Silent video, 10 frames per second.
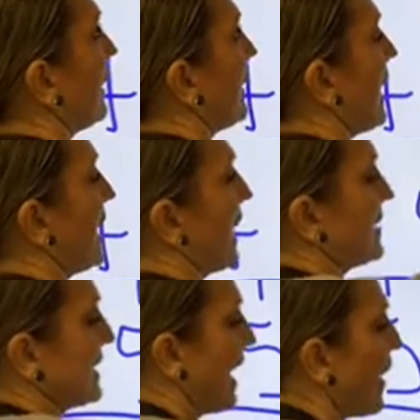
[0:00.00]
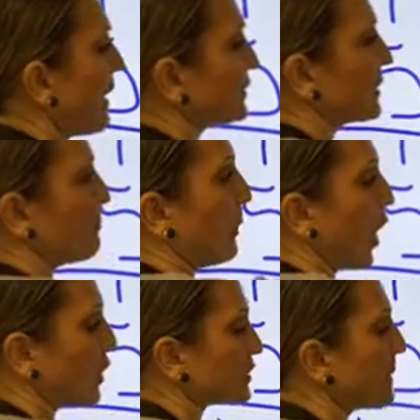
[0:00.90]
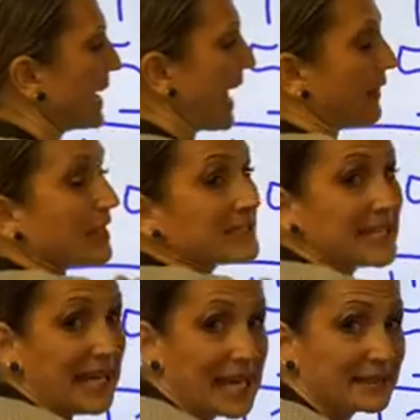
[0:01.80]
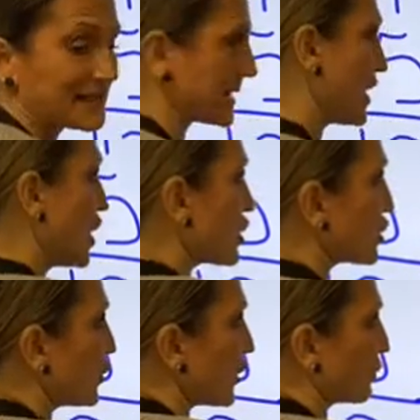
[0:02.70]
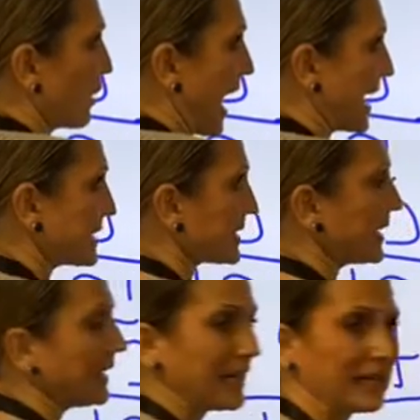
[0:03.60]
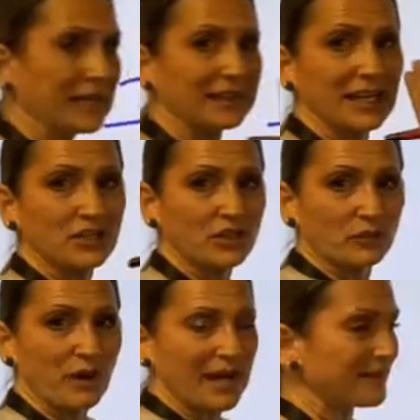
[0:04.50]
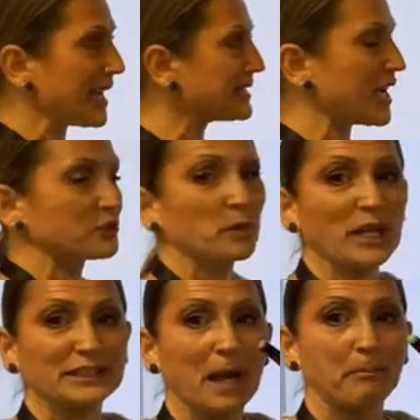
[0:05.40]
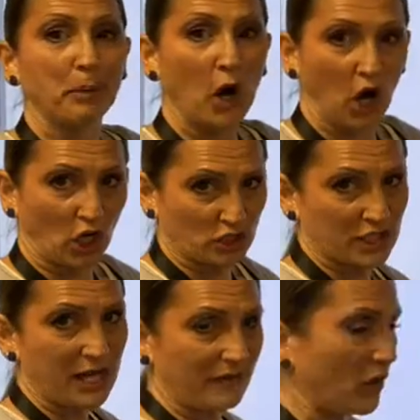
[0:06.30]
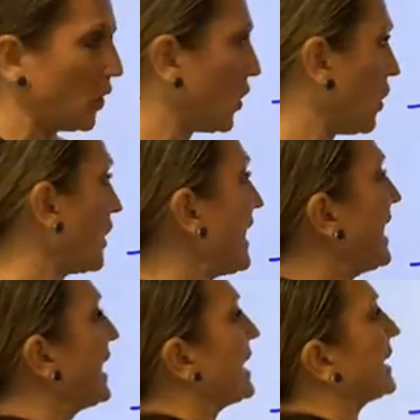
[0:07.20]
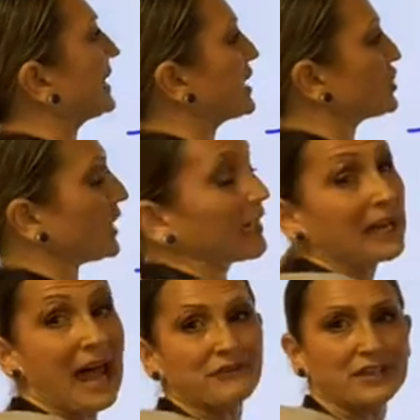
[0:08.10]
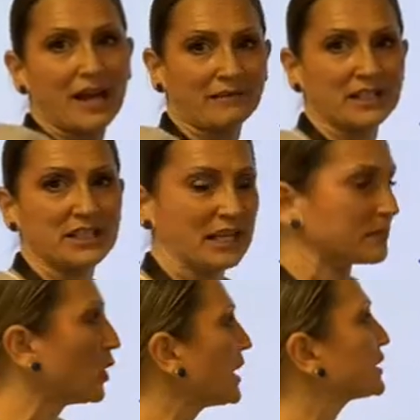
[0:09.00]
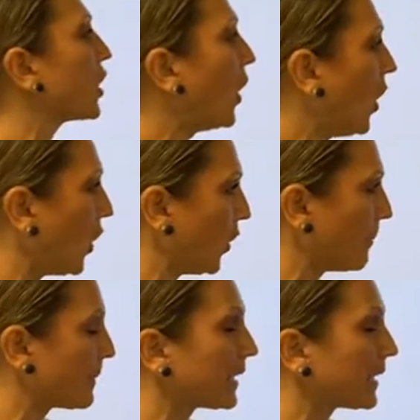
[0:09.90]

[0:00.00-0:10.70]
and I now have some parts made out of tenths to the right. Anything to the right of that decimal is a part of a whole. Anything to the left of the decimal is a whole.